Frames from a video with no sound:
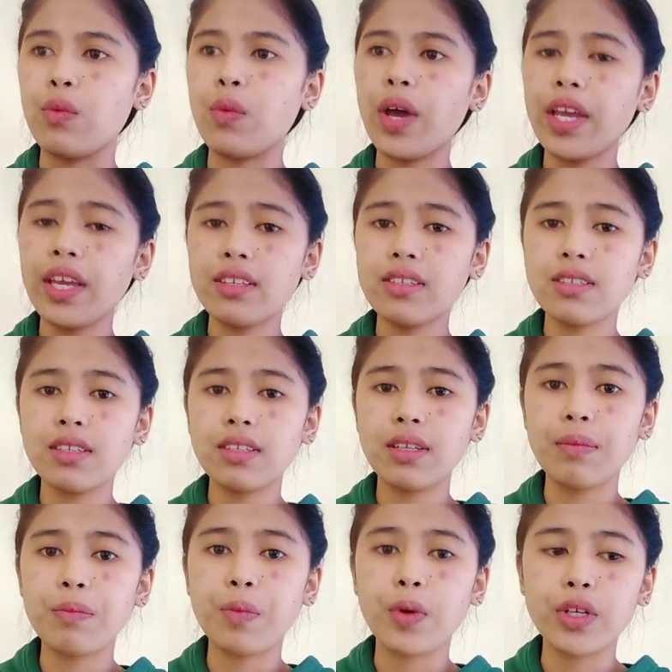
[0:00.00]
Why is it
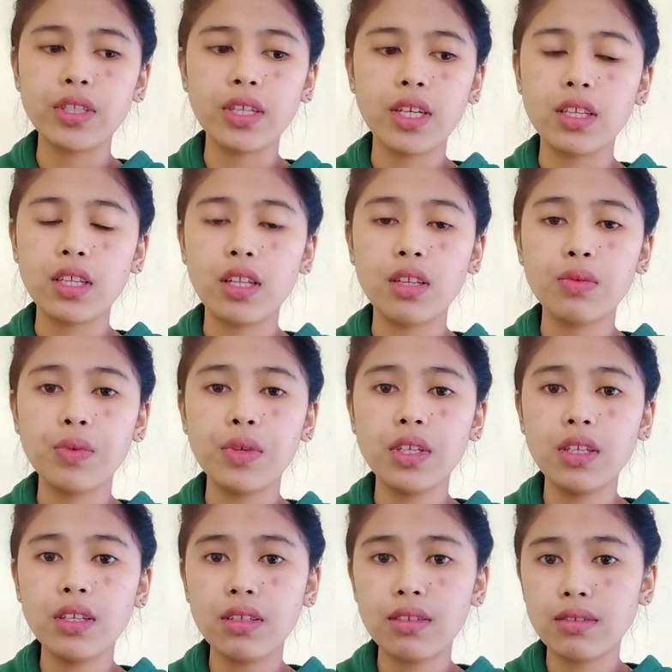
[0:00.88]
important that we
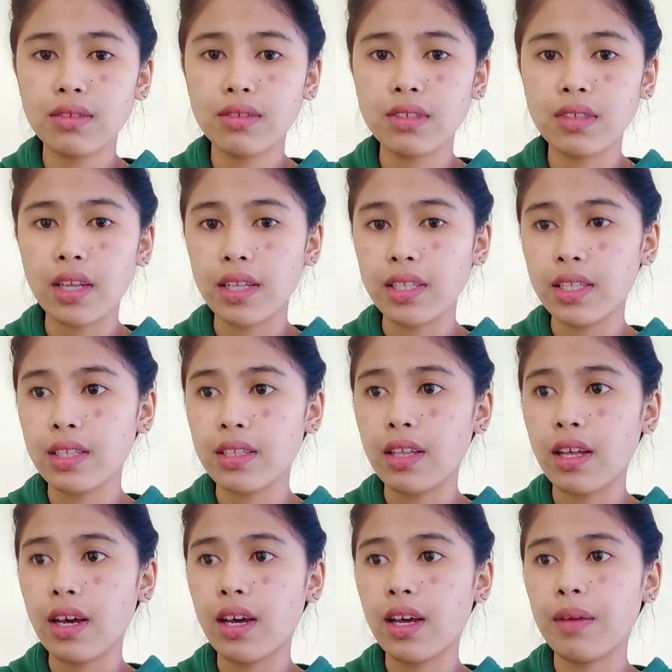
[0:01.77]
need to study
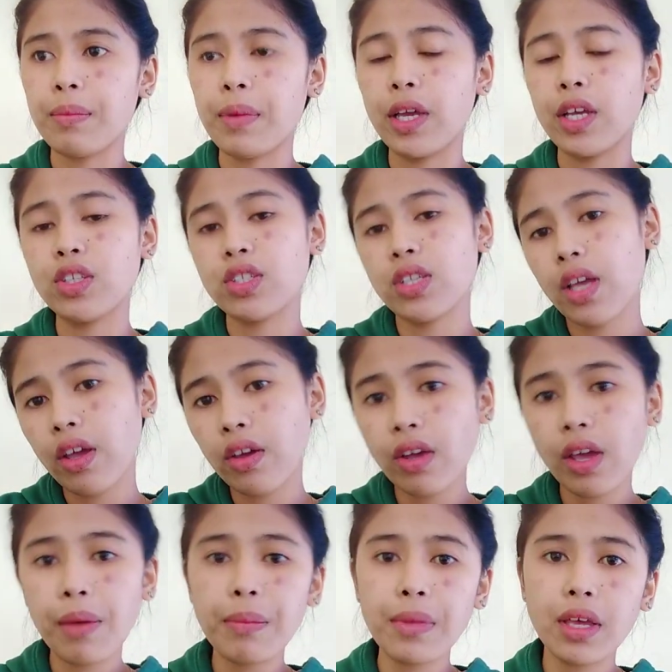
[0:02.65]
the
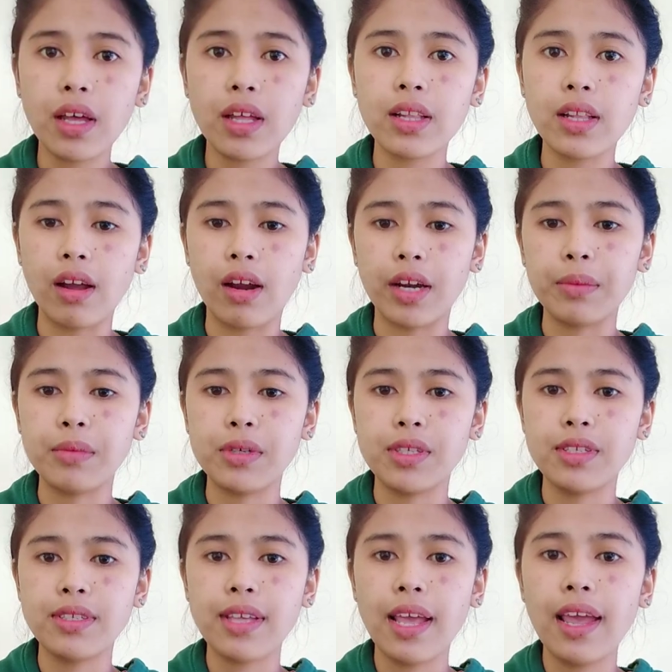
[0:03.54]
biogeochemical
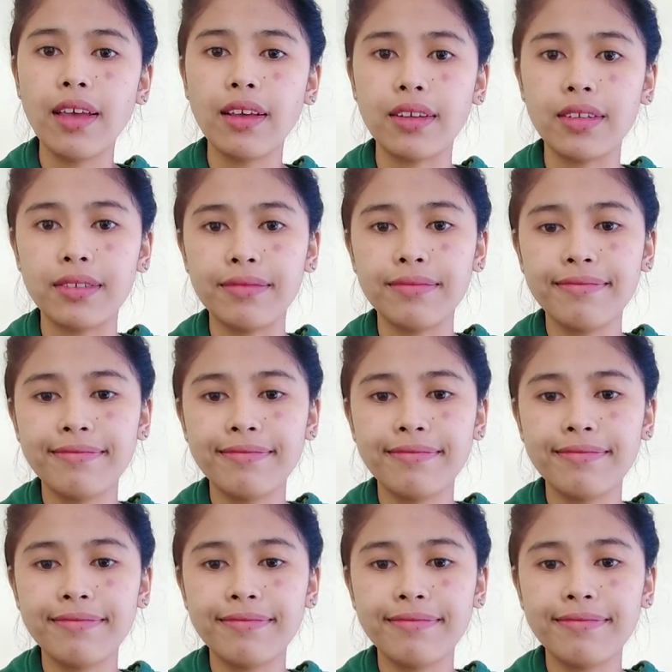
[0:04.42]
carbon cycle?